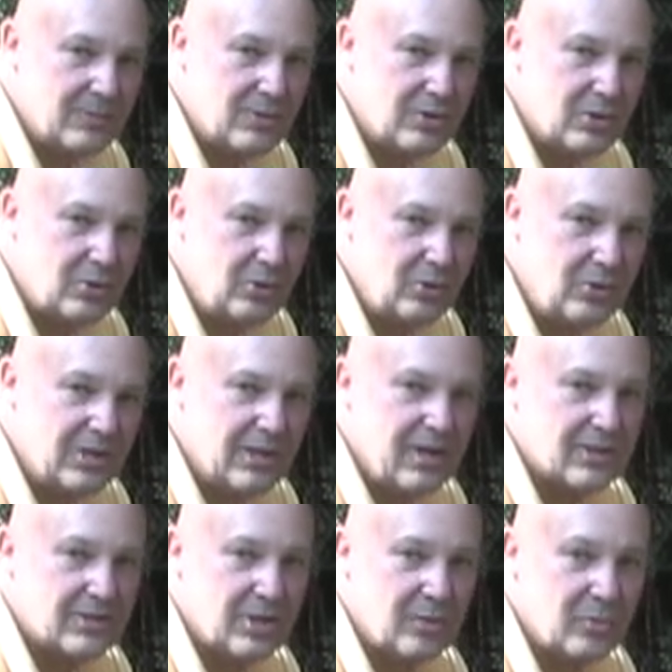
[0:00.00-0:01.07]
to the
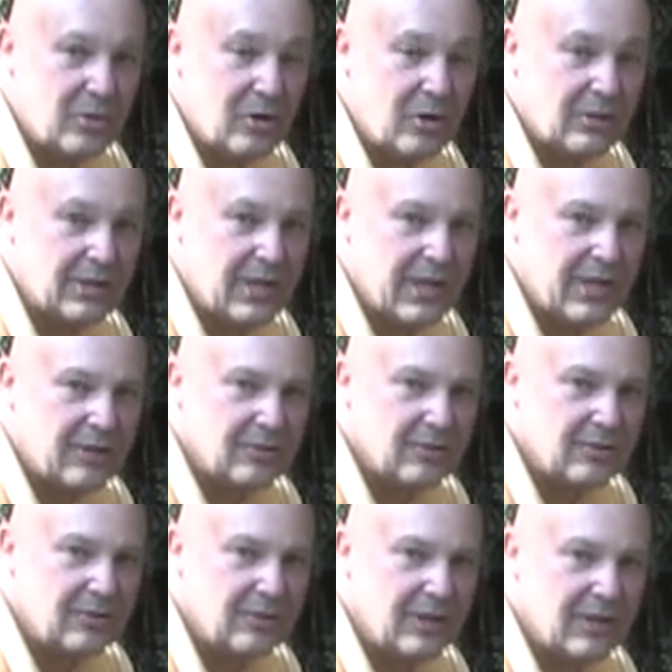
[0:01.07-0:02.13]
October Garden
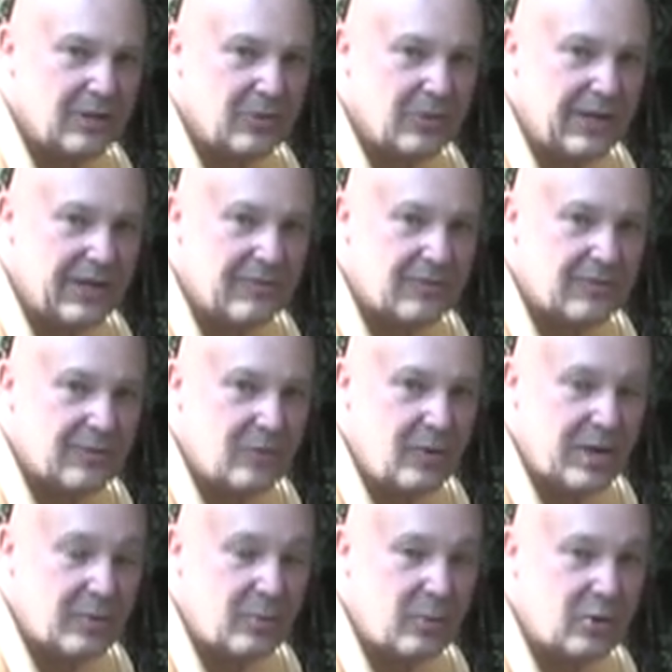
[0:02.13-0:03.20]
Calendar. We have
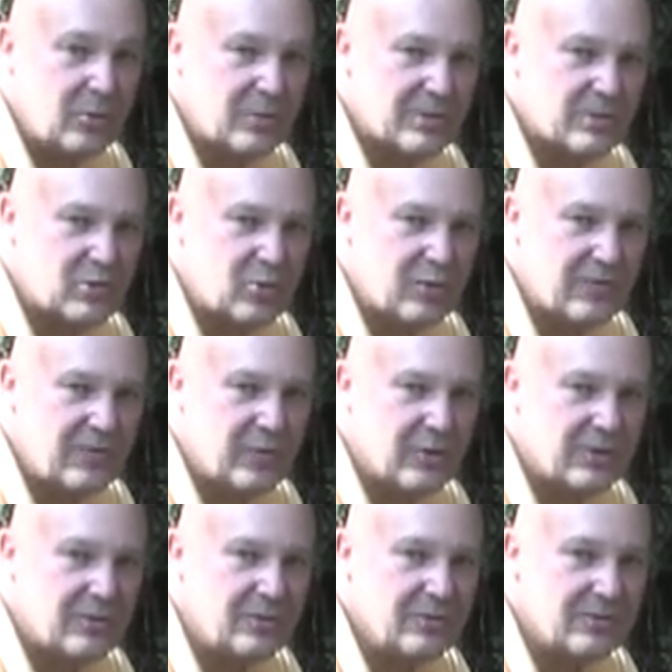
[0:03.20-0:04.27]
quite a program in store for
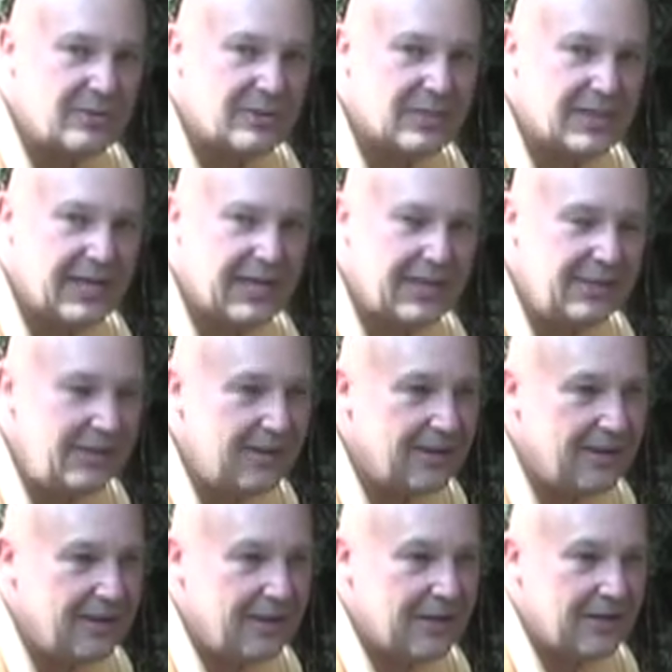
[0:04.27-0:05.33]
you today.
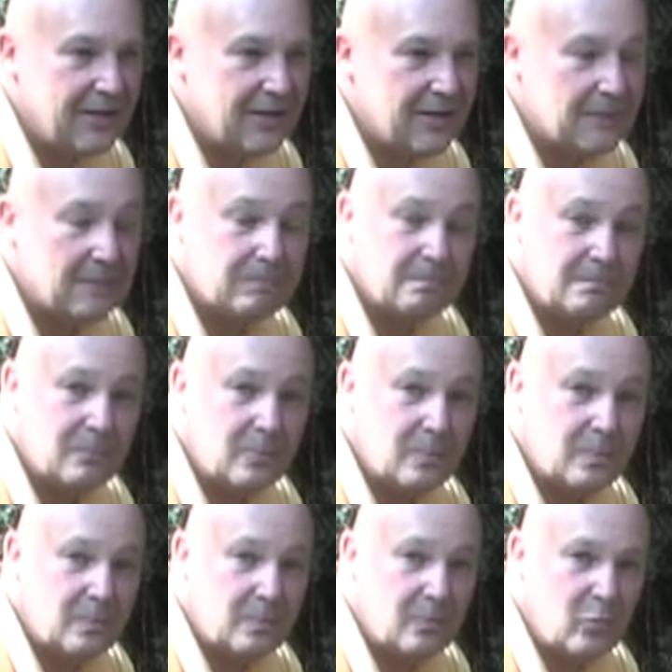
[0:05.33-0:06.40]

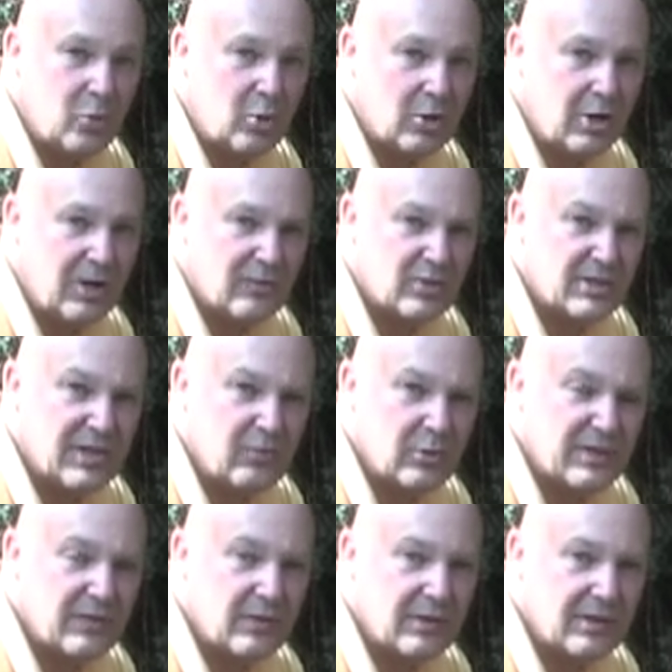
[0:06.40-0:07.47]
We're going to cover several
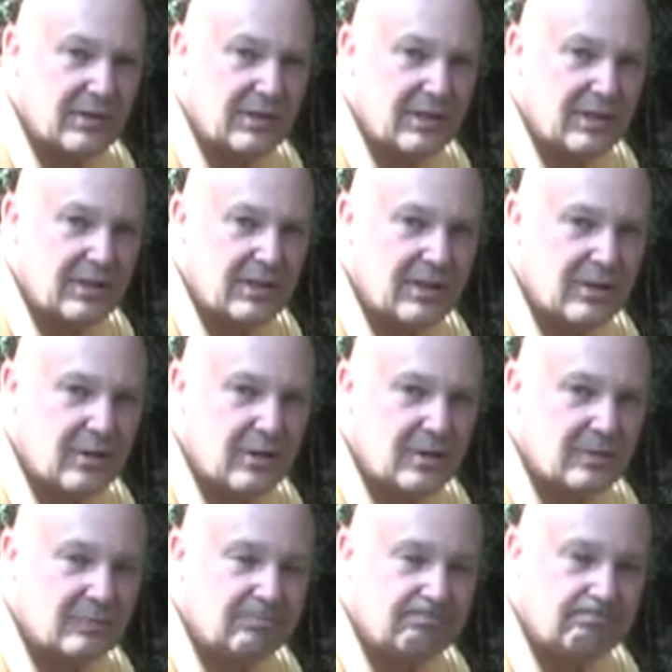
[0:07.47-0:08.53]
different
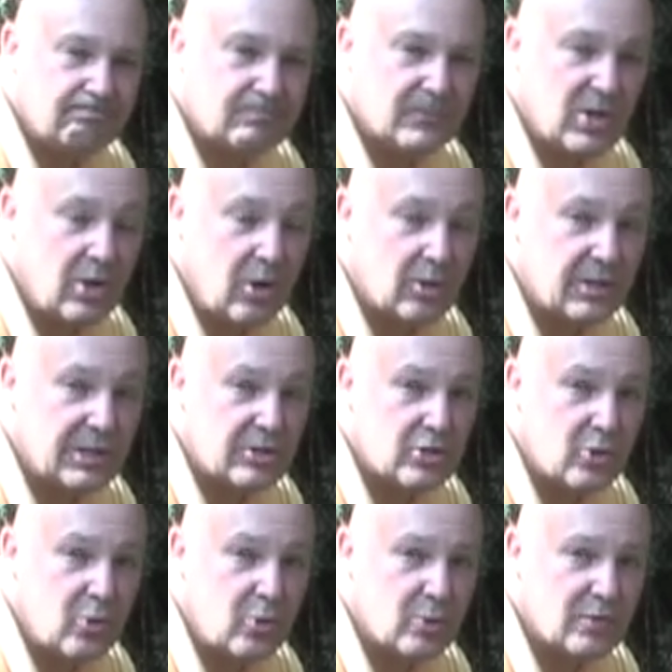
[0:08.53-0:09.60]
gardening
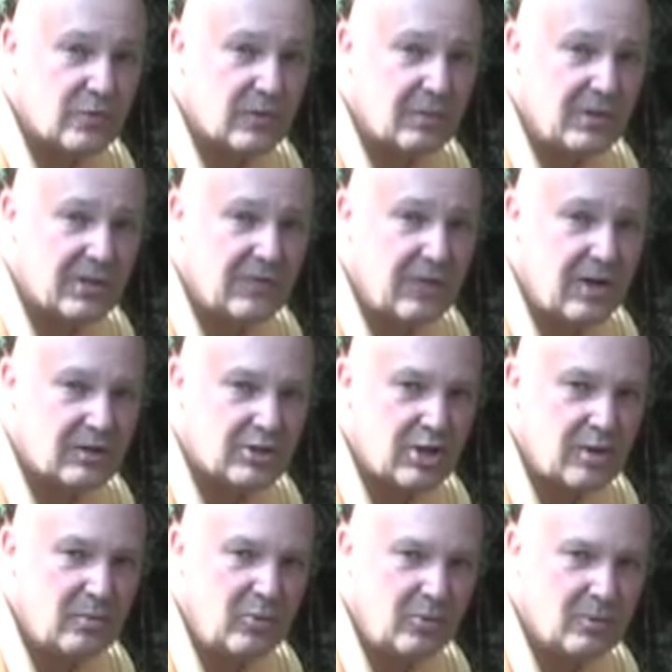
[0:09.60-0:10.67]
chores for the month of
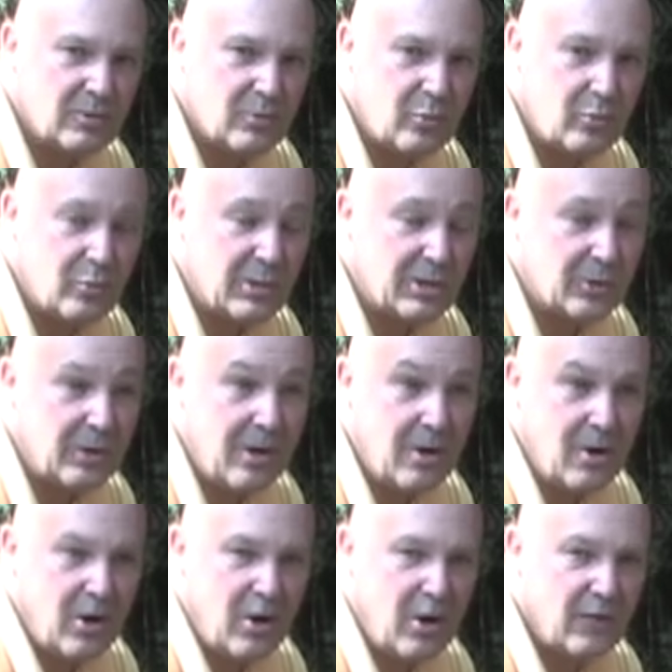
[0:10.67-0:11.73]
October. We'll
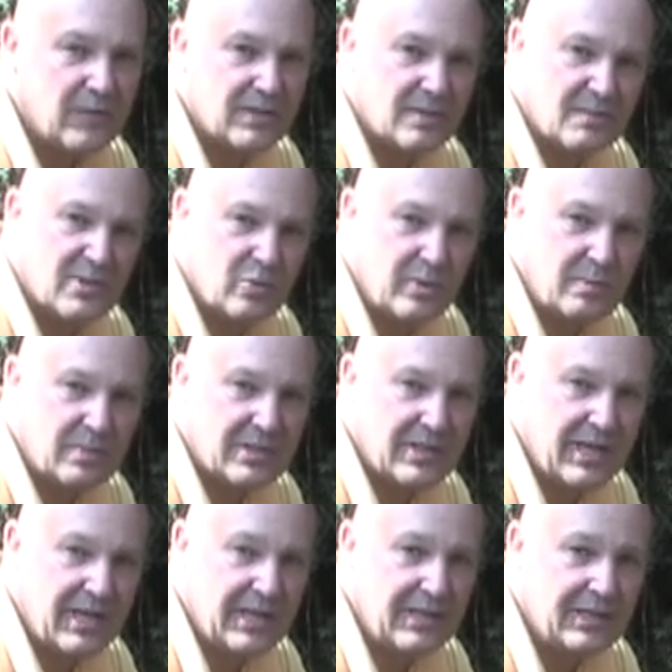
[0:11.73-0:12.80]
harvest some sweet
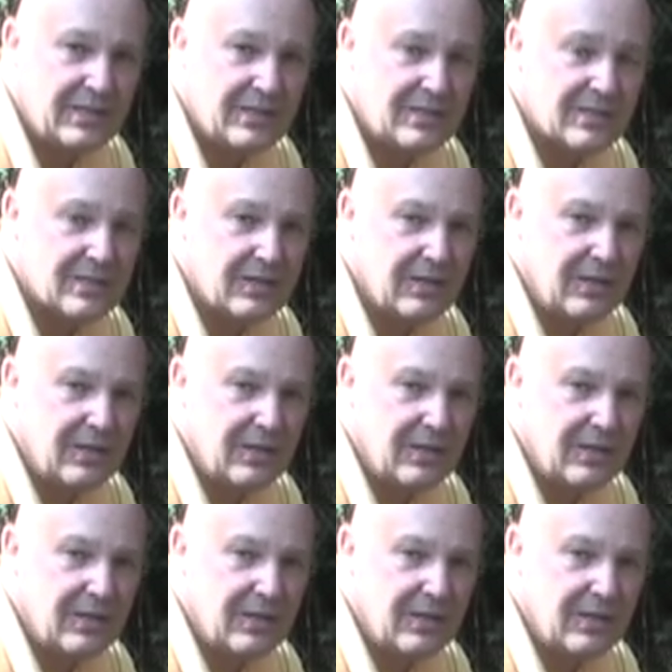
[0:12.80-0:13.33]
potatoes,